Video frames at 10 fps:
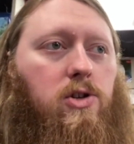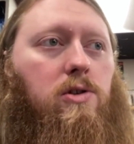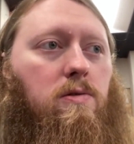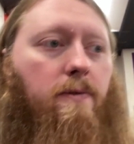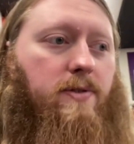
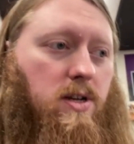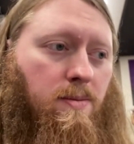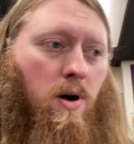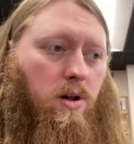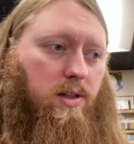to film
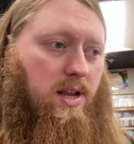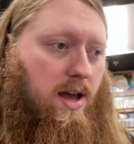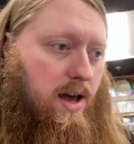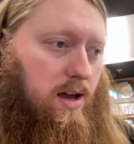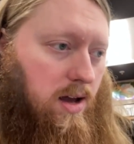all
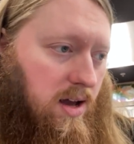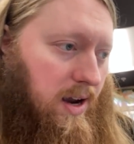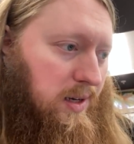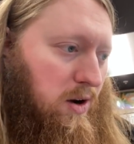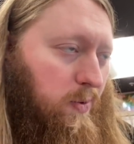day.
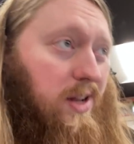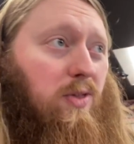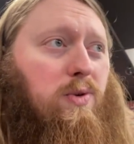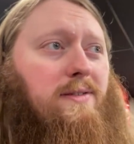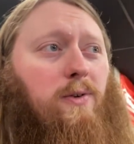It's already
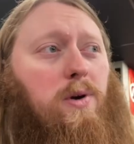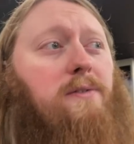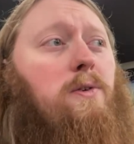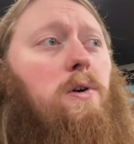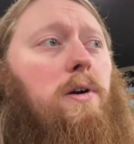three
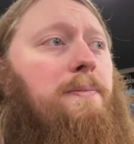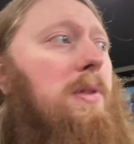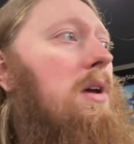forty-four.